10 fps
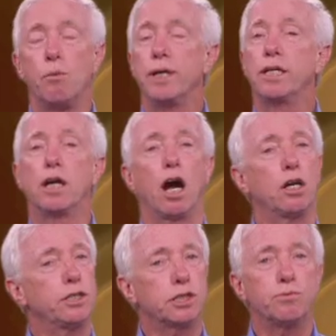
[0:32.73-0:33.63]

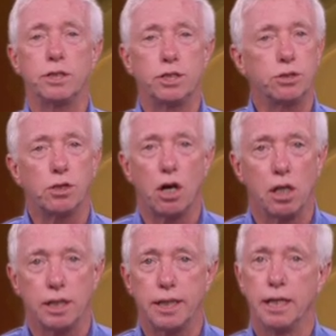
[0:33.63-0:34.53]
Regardless of what you
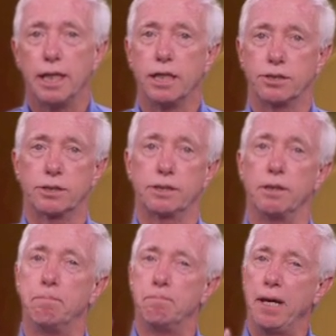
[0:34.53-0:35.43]
call it, it's
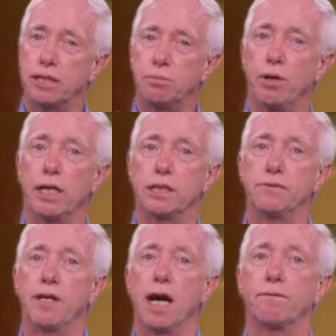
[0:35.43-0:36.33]
the best product
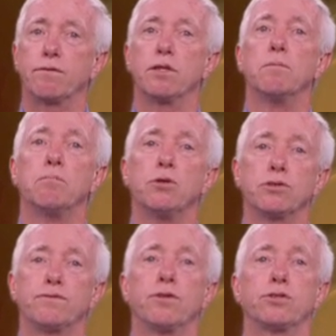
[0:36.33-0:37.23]
you've got for the
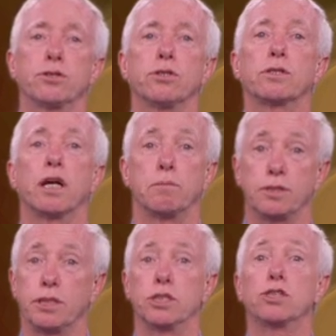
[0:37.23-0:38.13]
most versatile
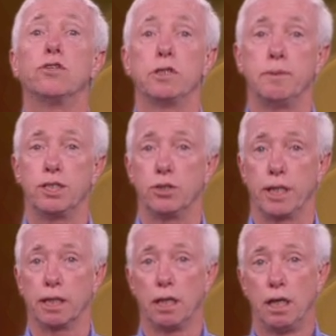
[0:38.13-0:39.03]
carpets that you're going to be
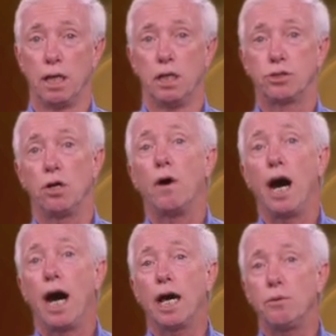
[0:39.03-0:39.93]
doing.
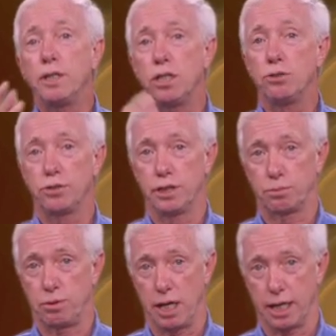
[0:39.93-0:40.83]
So how do we use
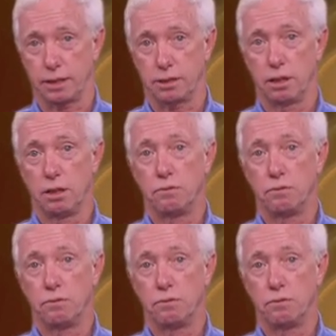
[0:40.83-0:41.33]
these products?